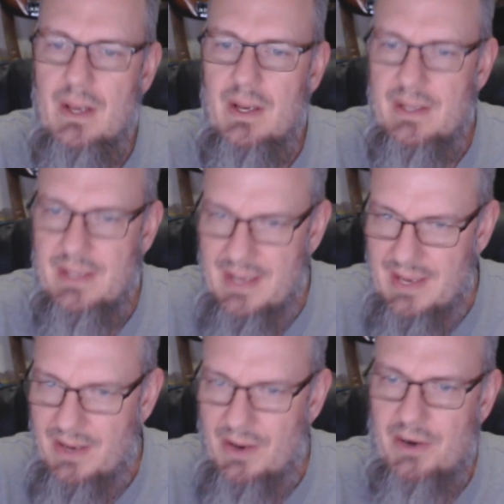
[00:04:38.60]

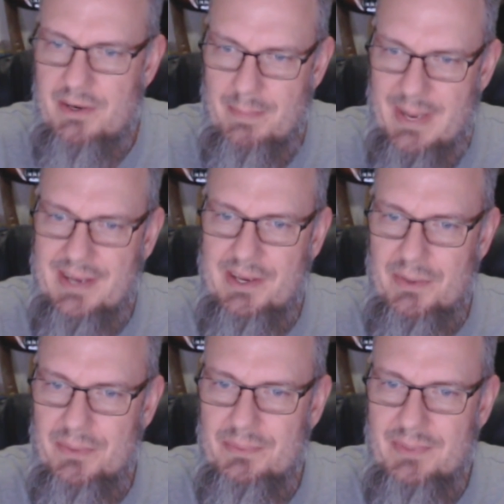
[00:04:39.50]
Yeah,
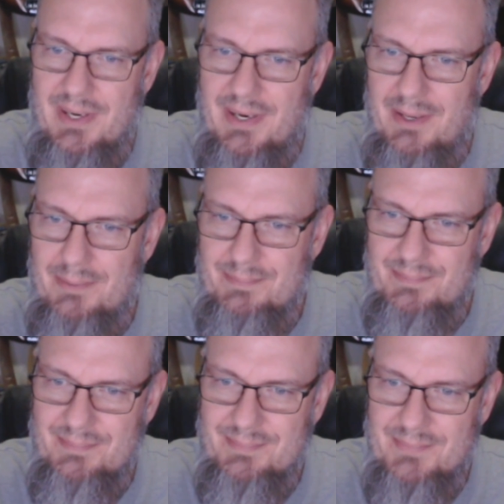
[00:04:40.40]
Artibacco,
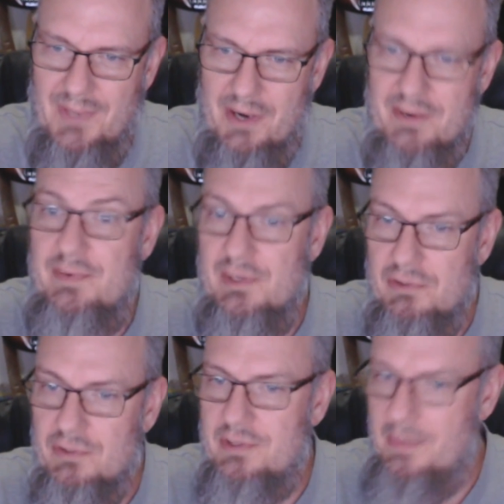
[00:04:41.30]

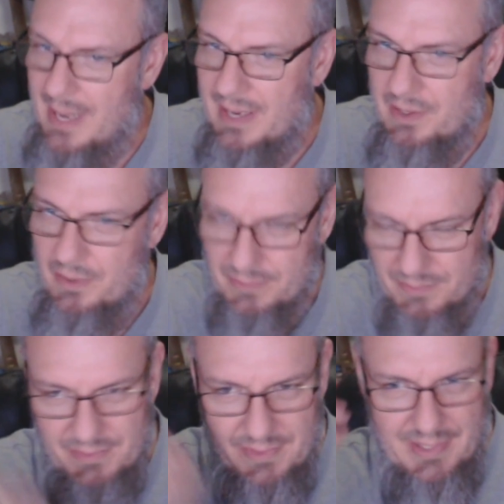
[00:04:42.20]
artificial tobacco,
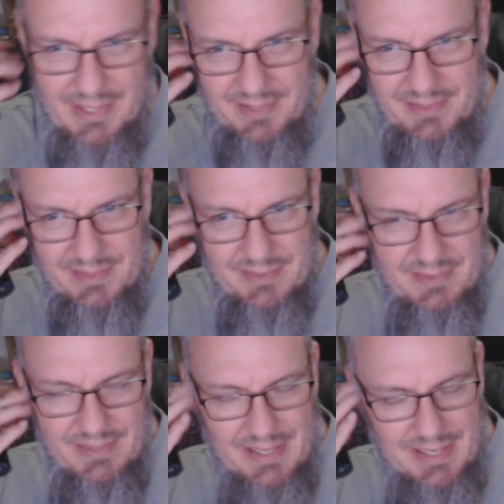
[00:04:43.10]
and
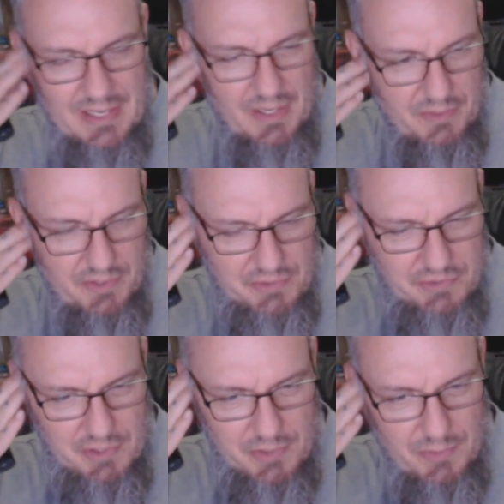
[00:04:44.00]
used
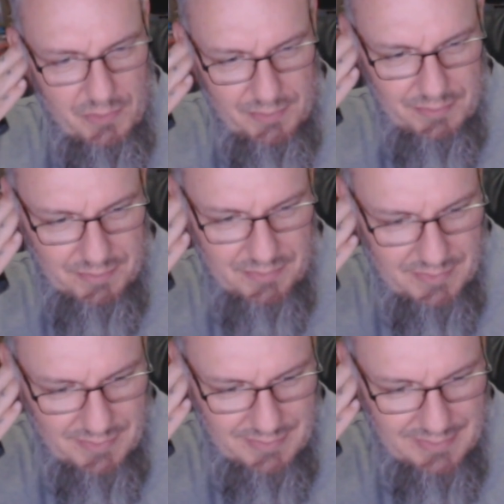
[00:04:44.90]
to,
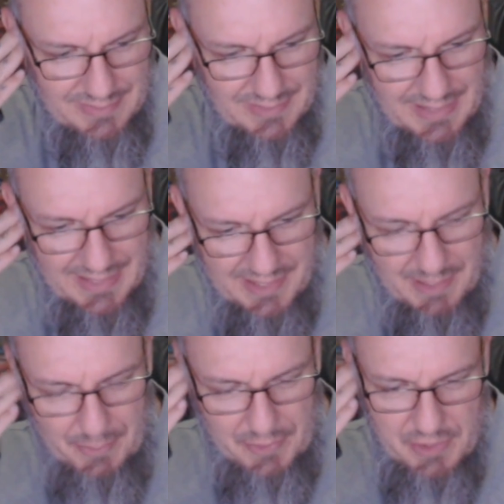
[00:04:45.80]
like a
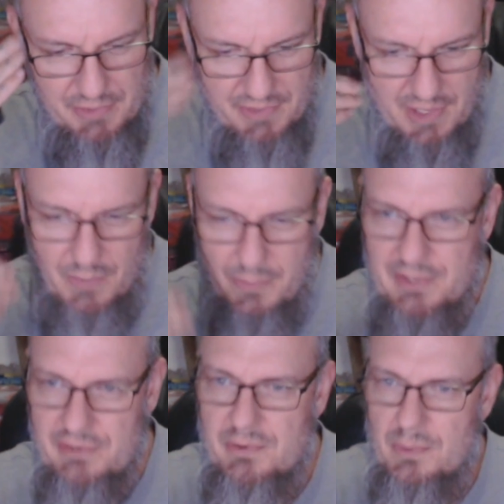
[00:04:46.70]
couple of years ago, we
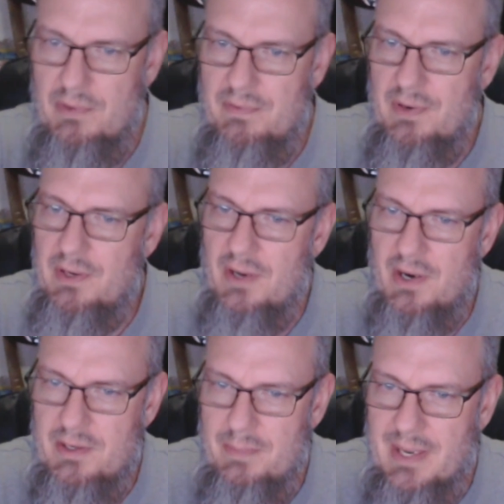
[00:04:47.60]
used to refer to
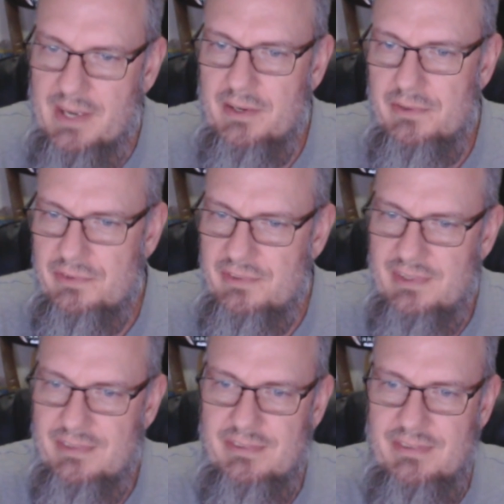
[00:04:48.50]
Artibaccos
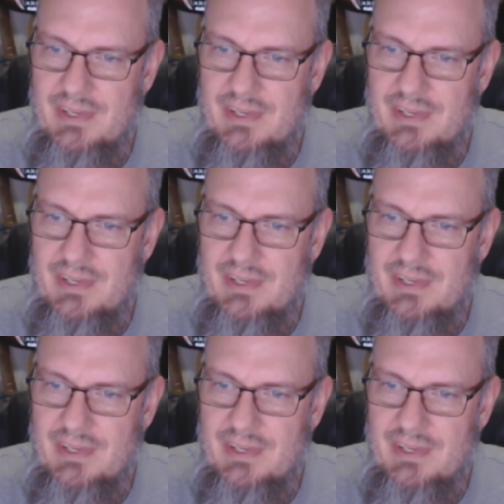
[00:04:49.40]
as